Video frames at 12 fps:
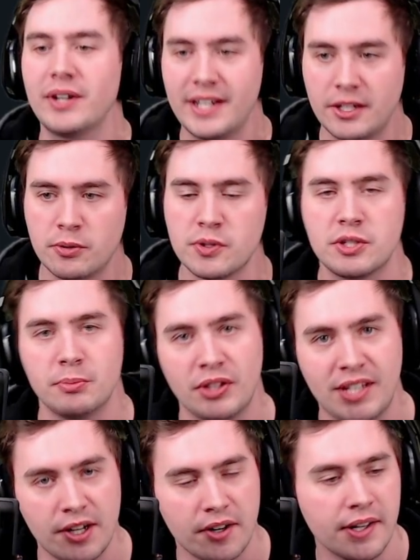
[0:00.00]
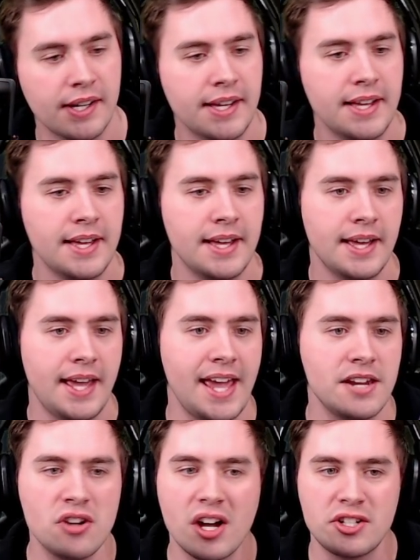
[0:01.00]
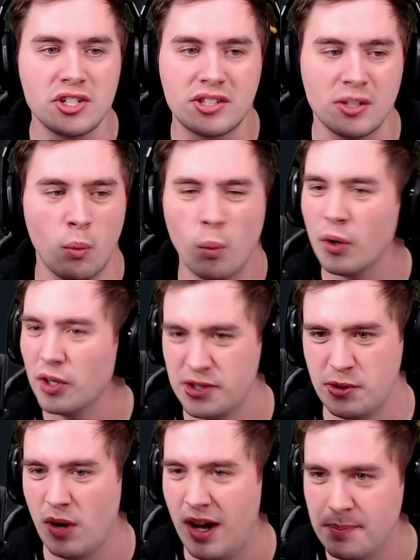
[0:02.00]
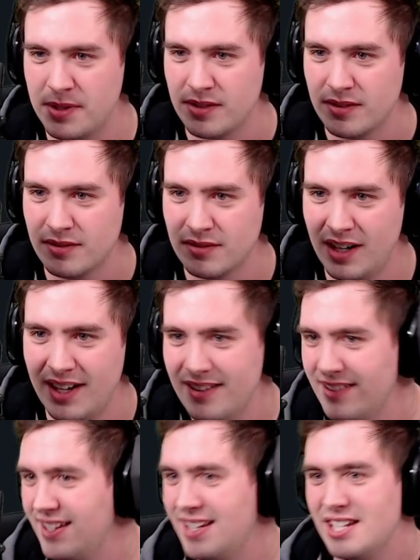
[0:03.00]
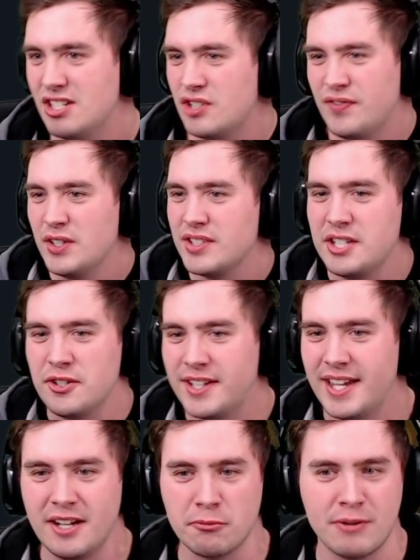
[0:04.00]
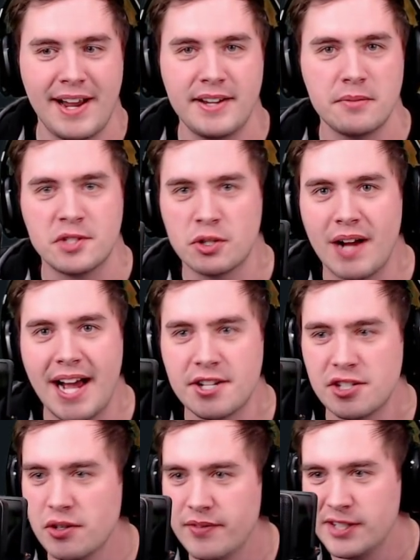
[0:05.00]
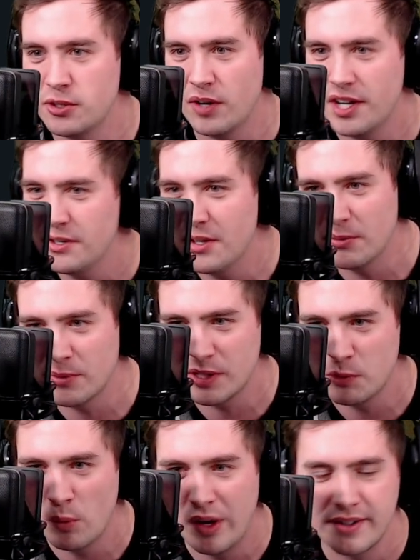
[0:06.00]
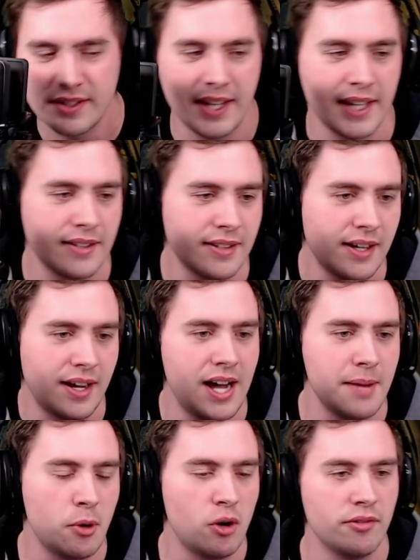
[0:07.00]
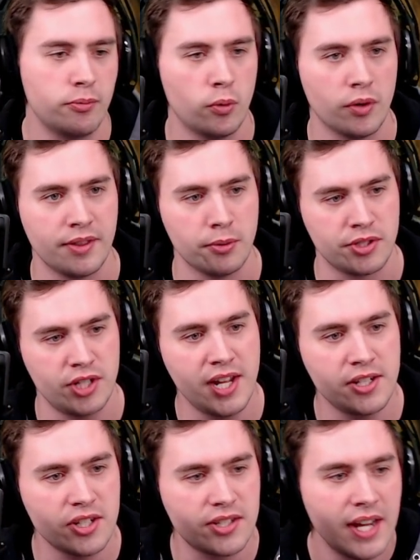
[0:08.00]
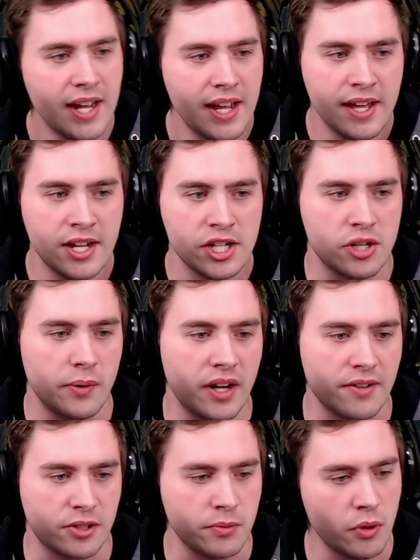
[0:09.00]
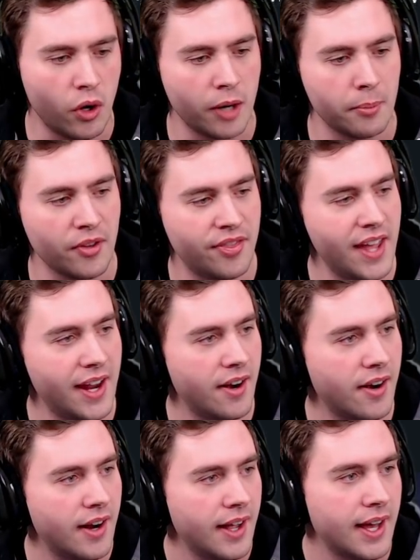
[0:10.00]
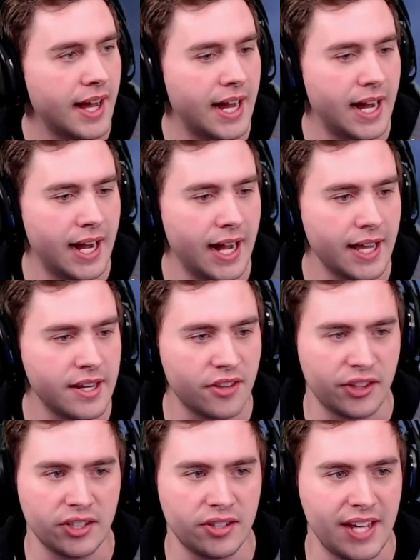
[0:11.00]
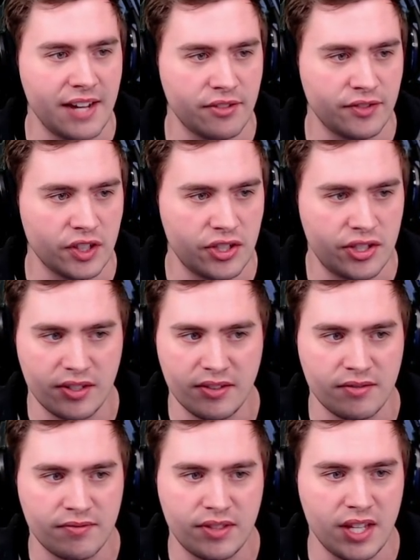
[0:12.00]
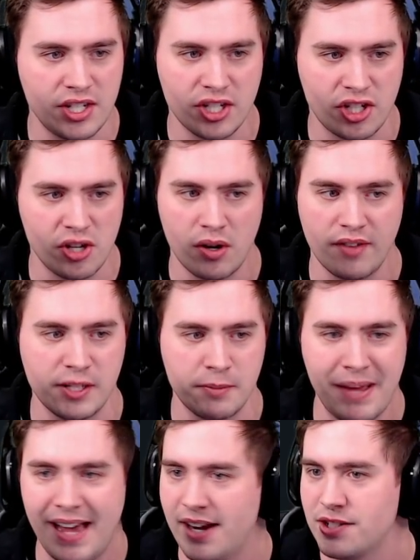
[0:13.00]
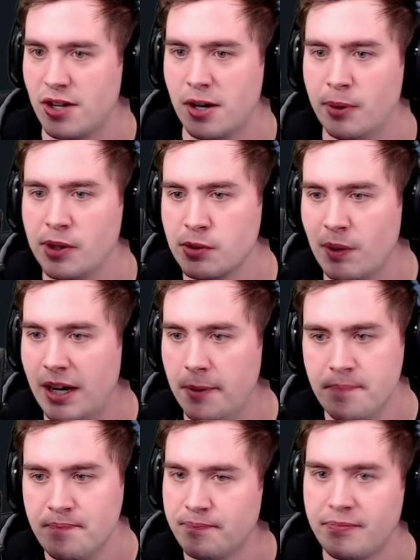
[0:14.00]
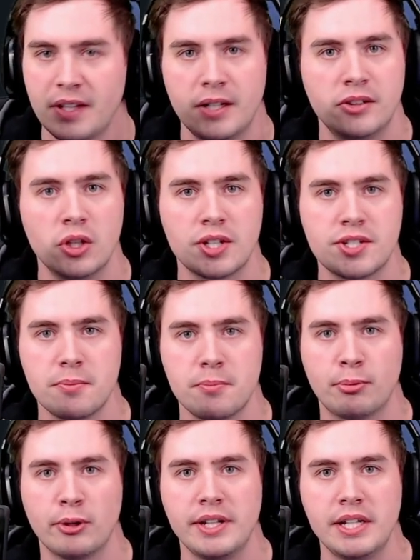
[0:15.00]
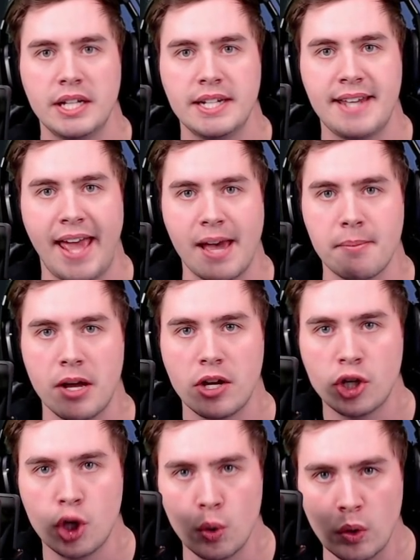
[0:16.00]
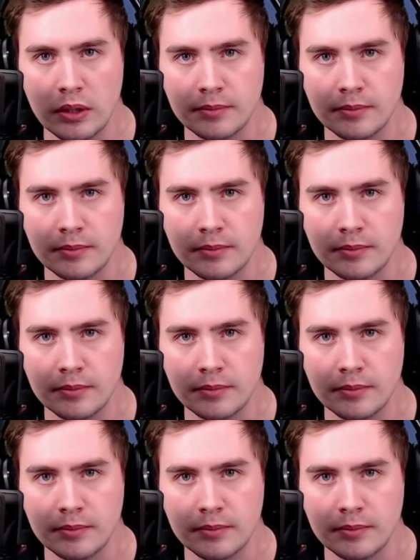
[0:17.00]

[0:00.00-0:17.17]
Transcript: to get Crucible gear, and not just the world drops, right? It, it just feels like you're getting random trash in your inventory you don't really want, and uh, I'm all for those changes. Showing off some new armor there. Uh, nothing to the Eververse. They just showed off this badass armor as well. Looks pretty damn cool.